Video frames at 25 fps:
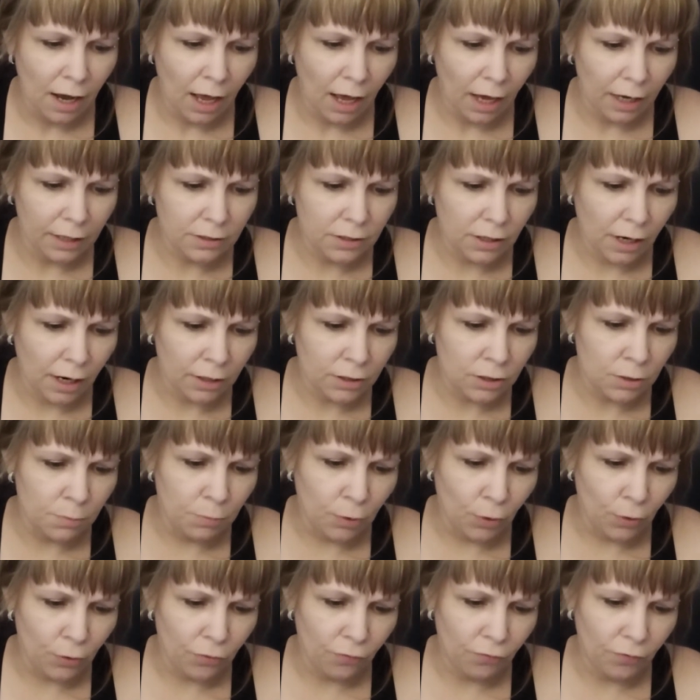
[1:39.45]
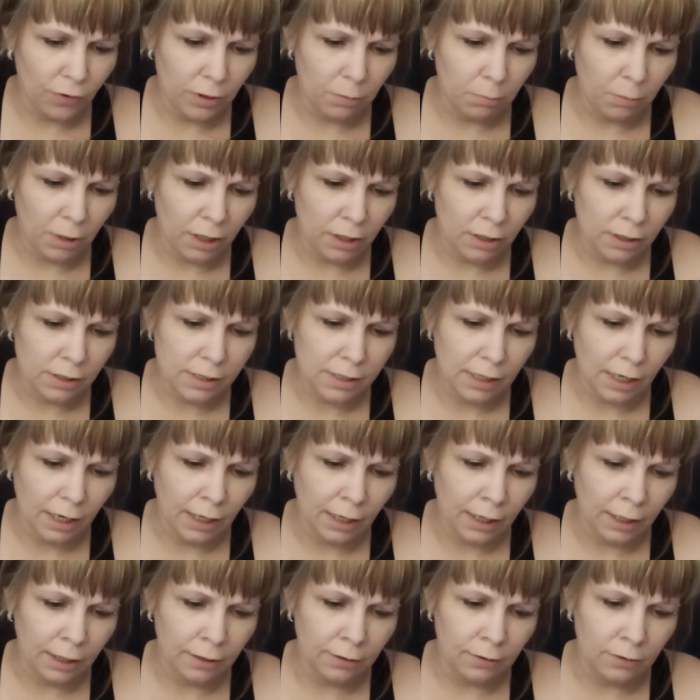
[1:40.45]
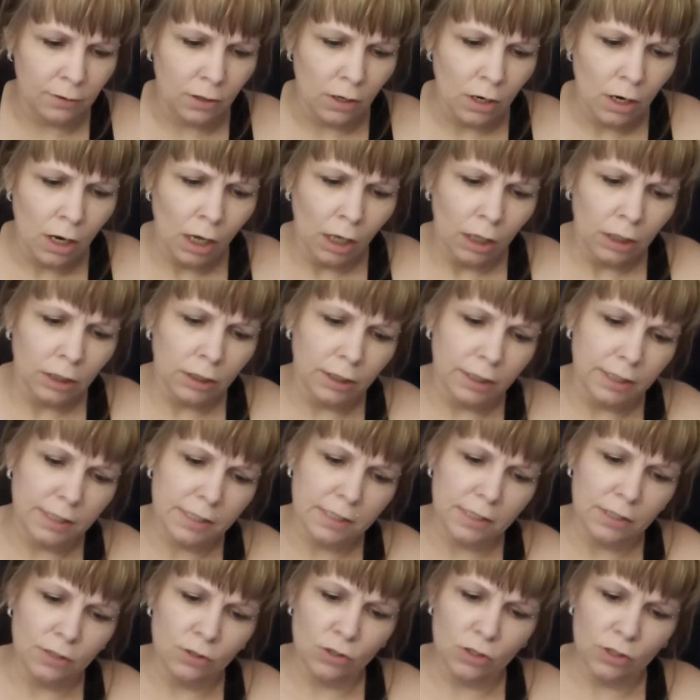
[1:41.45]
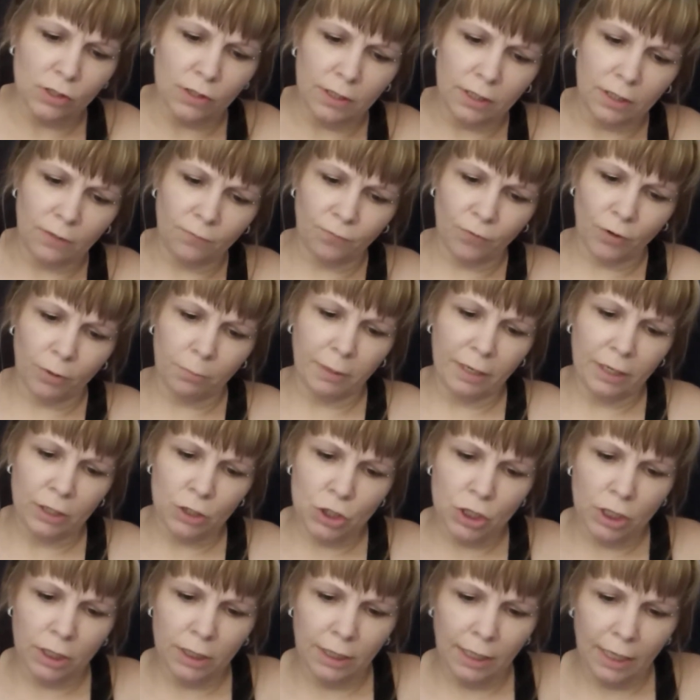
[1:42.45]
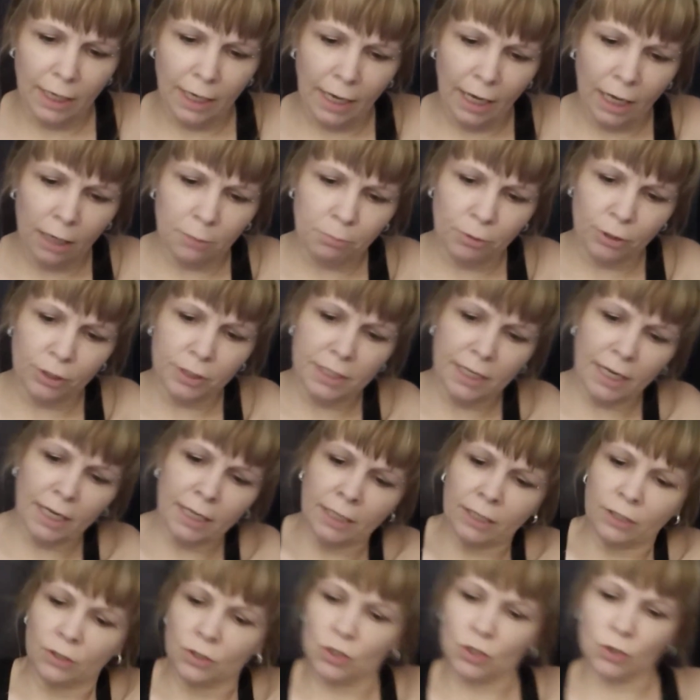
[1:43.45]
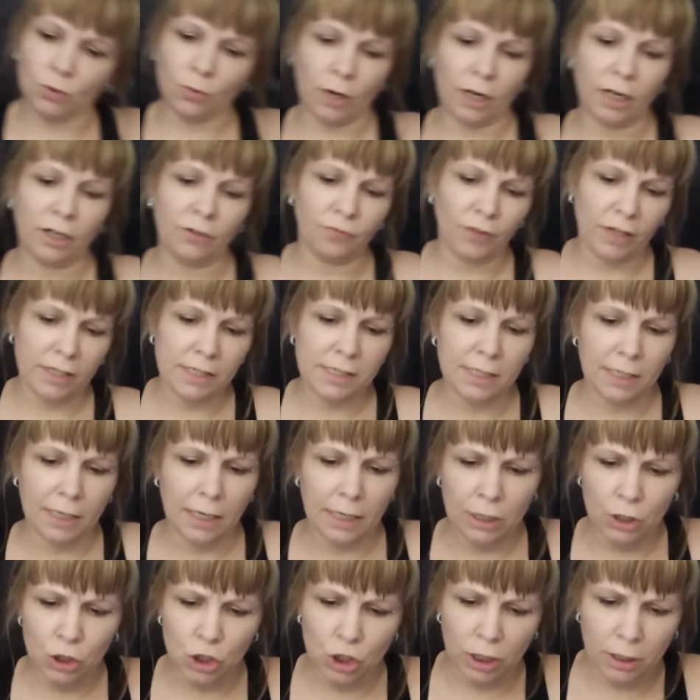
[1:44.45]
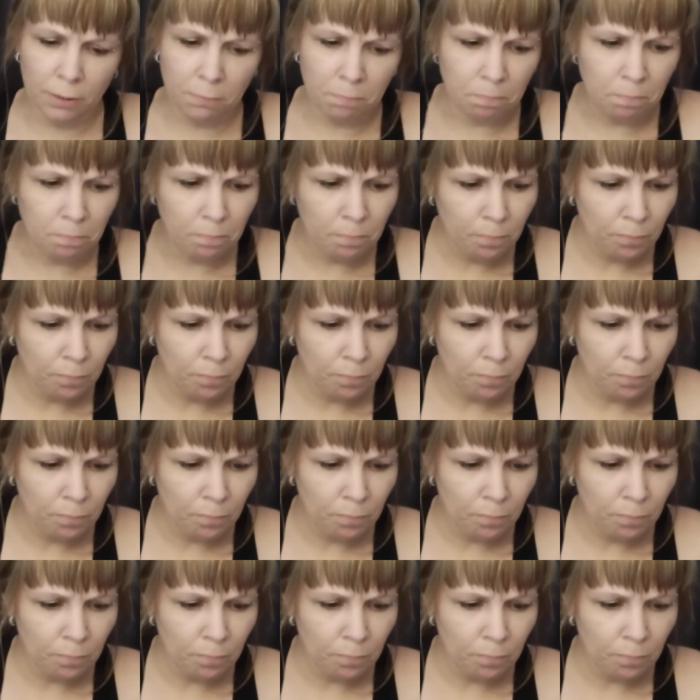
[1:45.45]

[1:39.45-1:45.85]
I talked to both females and listened to the information they had pertaining to our investigation.